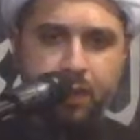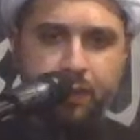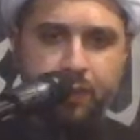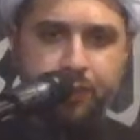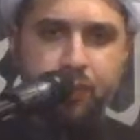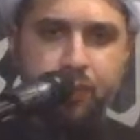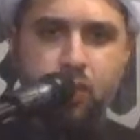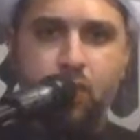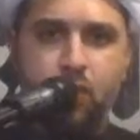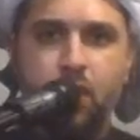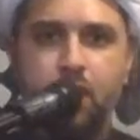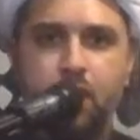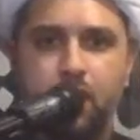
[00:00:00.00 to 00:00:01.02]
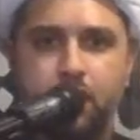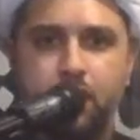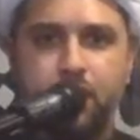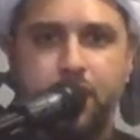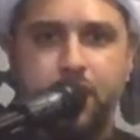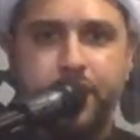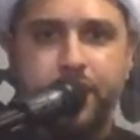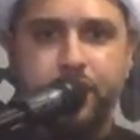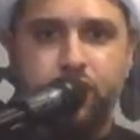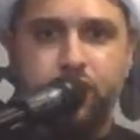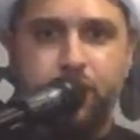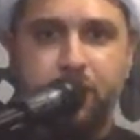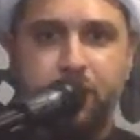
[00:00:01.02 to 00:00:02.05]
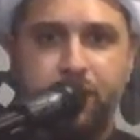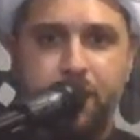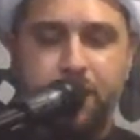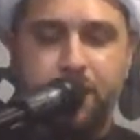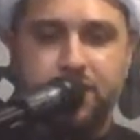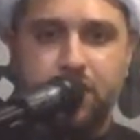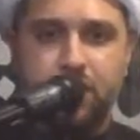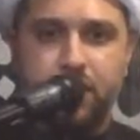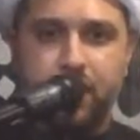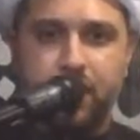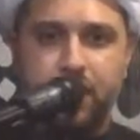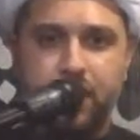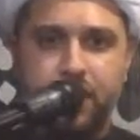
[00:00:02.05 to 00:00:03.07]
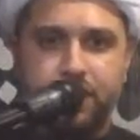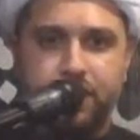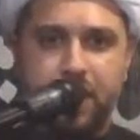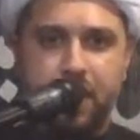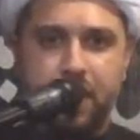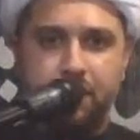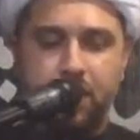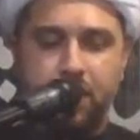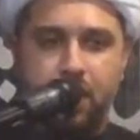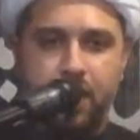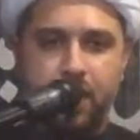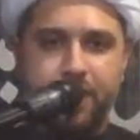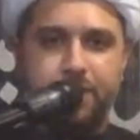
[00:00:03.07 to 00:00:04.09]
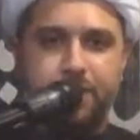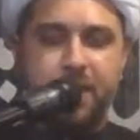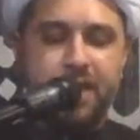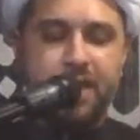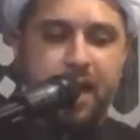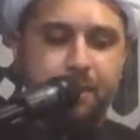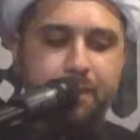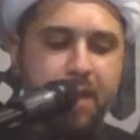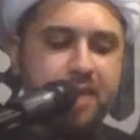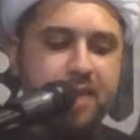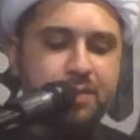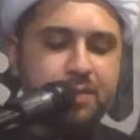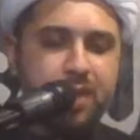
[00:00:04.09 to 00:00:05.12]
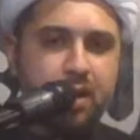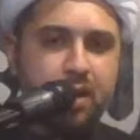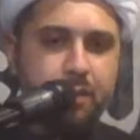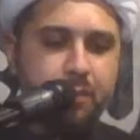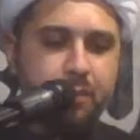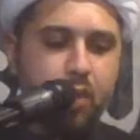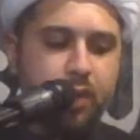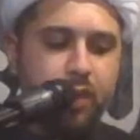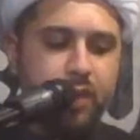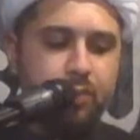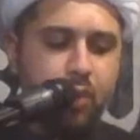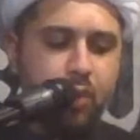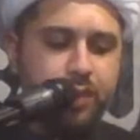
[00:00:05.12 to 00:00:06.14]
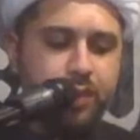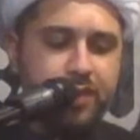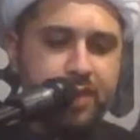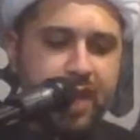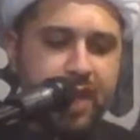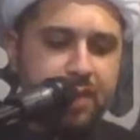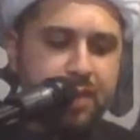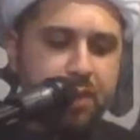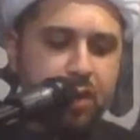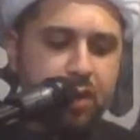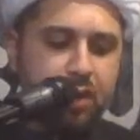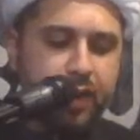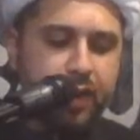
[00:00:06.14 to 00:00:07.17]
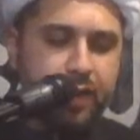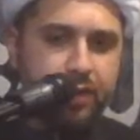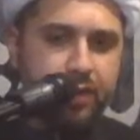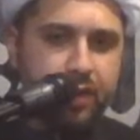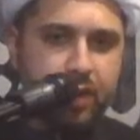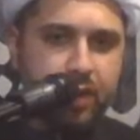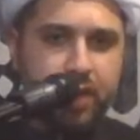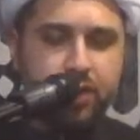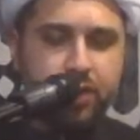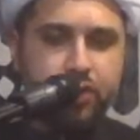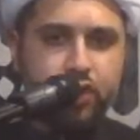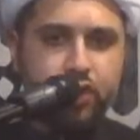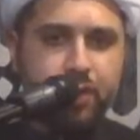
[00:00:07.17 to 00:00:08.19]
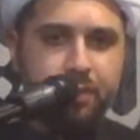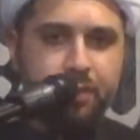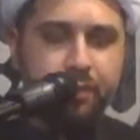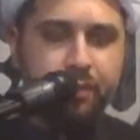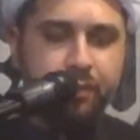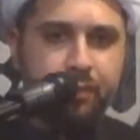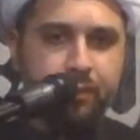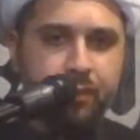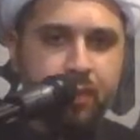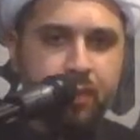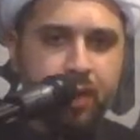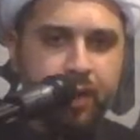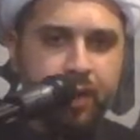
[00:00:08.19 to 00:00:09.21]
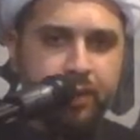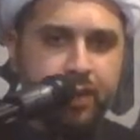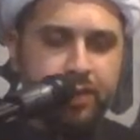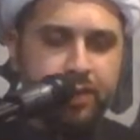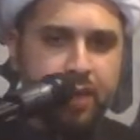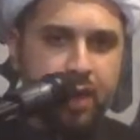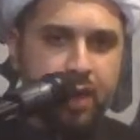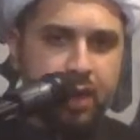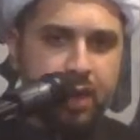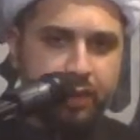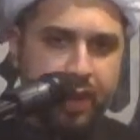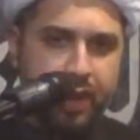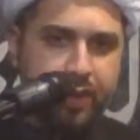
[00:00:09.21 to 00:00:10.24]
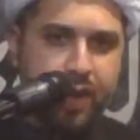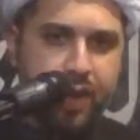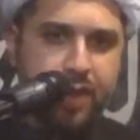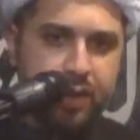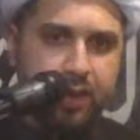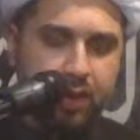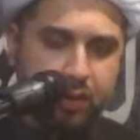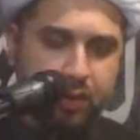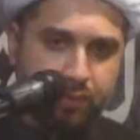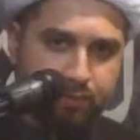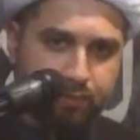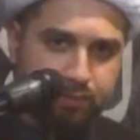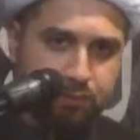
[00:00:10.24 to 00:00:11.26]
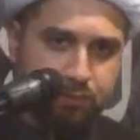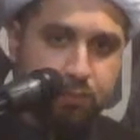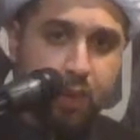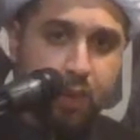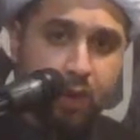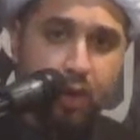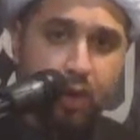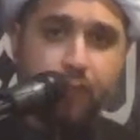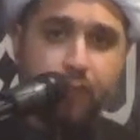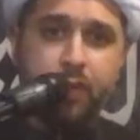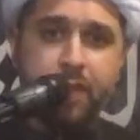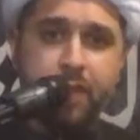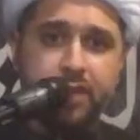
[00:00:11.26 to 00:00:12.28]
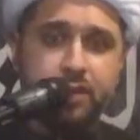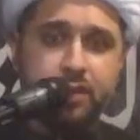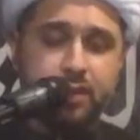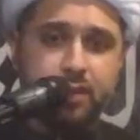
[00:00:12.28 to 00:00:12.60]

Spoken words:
through the leadership of Imam Sadiq alayhi salam, as Bani Abbas become more and more stable in their leadership in this tyrannical government,